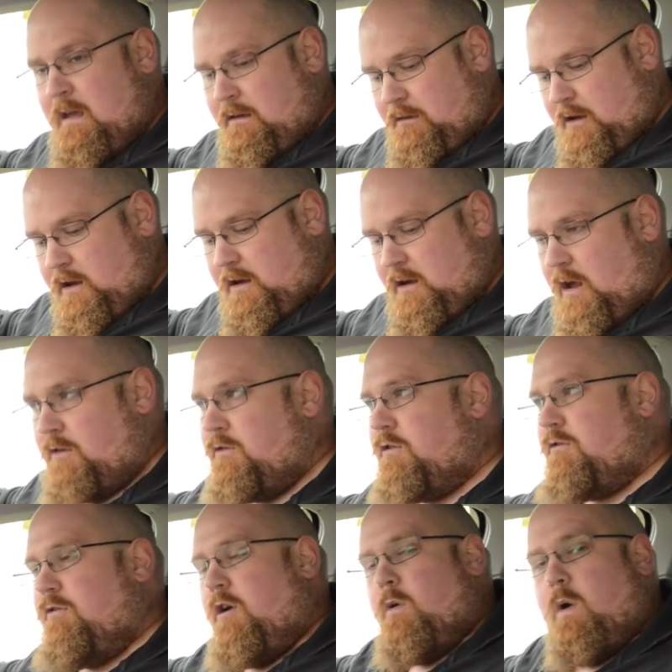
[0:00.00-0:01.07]
so you can
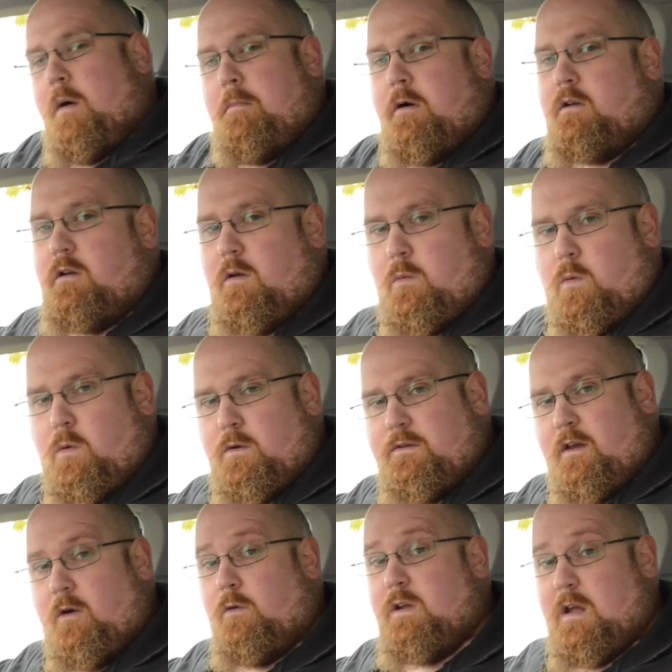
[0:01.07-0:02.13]
unscrew a bottle of
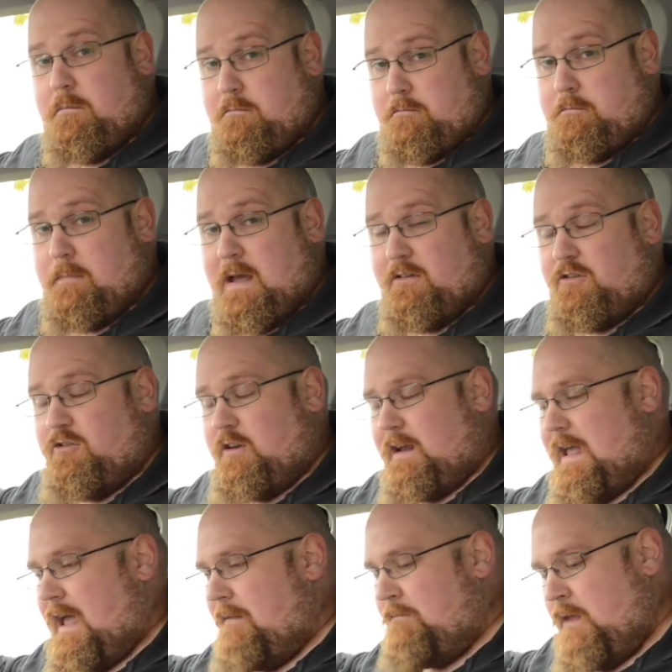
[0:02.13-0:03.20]
water or your passenger
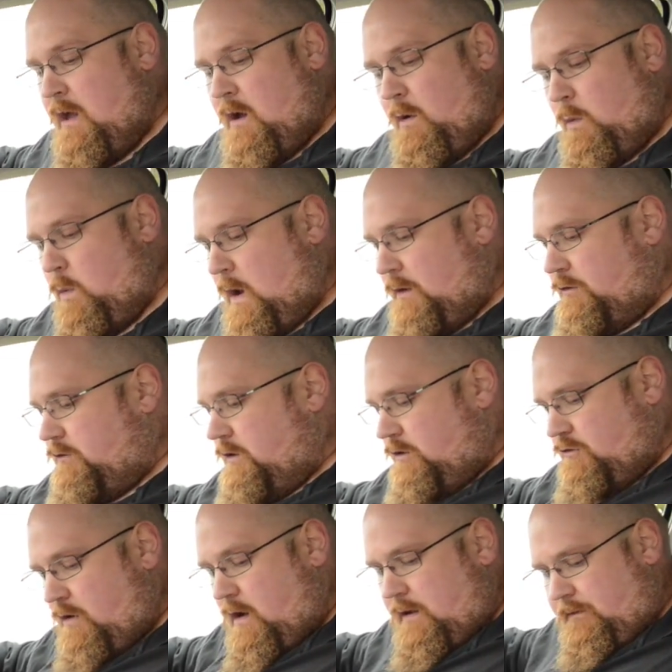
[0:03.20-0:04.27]
can whilst you're
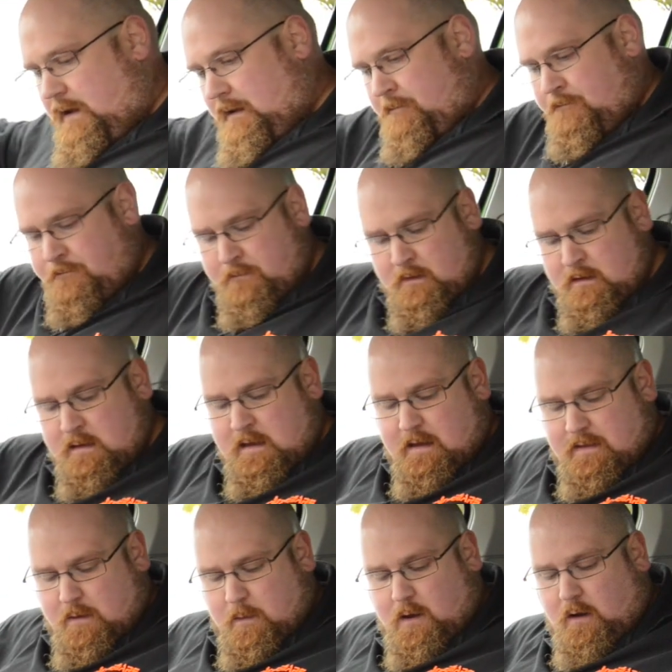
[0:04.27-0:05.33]
driving.
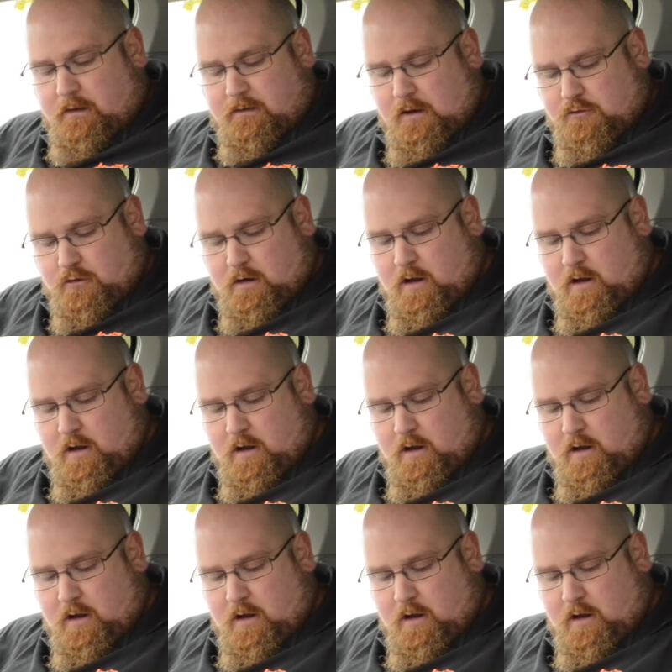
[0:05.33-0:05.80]
And then we've got a central